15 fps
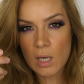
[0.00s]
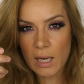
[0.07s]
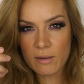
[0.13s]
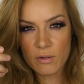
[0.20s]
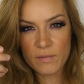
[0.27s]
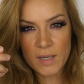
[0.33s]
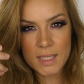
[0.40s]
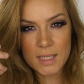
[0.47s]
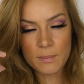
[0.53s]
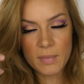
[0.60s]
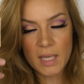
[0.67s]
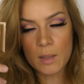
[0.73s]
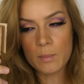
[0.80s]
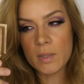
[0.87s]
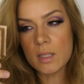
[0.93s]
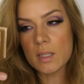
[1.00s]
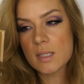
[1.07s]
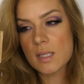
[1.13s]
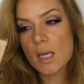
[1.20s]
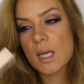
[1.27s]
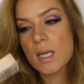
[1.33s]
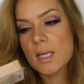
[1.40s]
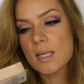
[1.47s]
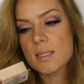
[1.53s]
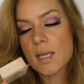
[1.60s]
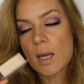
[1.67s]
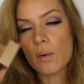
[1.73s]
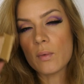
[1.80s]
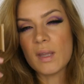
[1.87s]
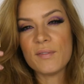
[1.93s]
light reflecting pigments.
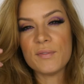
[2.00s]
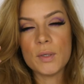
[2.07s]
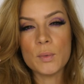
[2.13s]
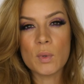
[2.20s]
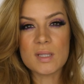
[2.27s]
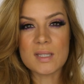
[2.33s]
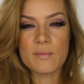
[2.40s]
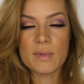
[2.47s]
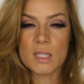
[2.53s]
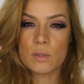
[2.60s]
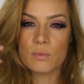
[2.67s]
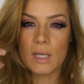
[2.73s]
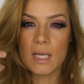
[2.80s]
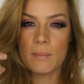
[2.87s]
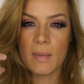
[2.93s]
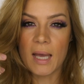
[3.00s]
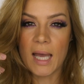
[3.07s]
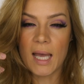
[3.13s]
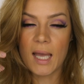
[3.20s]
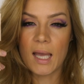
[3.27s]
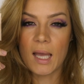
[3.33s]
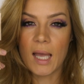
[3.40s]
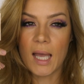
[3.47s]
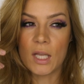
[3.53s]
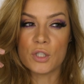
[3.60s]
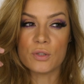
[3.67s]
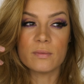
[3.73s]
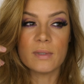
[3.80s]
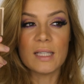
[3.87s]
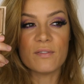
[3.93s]
So if you want something that's really matte and
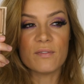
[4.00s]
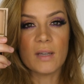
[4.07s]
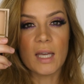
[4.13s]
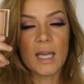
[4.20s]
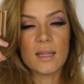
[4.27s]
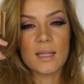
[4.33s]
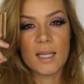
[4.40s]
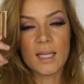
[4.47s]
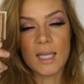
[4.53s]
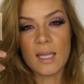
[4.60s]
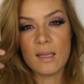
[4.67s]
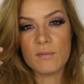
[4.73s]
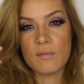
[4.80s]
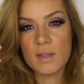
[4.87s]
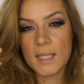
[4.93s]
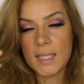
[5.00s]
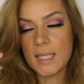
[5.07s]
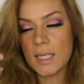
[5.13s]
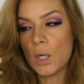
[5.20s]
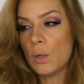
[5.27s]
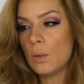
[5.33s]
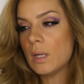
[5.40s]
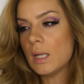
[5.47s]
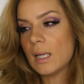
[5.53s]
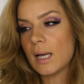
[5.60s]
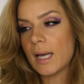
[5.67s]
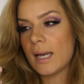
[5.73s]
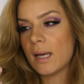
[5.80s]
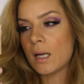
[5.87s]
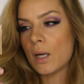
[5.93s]
you're really fair, then give the Hoola
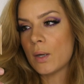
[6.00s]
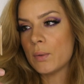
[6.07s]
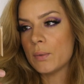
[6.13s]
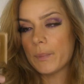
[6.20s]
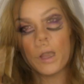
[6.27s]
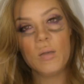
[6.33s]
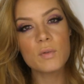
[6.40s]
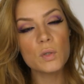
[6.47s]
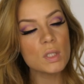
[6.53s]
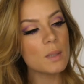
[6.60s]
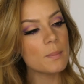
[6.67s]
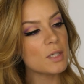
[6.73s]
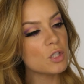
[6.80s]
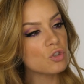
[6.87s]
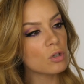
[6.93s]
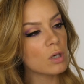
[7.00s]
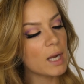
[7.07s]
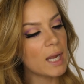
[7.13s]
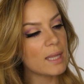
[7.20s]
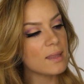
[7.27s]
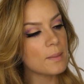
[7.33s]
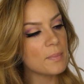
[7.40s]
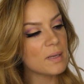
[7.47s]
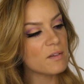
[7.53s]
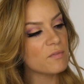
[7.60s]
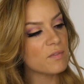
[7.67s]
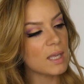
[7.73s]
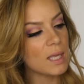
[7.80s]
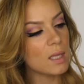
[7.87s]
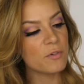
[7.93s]
Lite a go. I've also been trying the
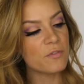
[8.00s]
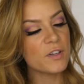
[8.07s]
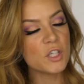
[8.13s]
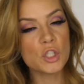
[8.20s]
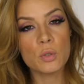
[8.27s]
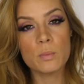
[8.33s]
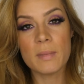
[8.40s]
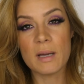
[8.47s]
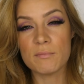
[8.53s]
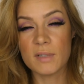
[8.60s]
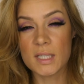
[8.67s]
Benefit Professional Matte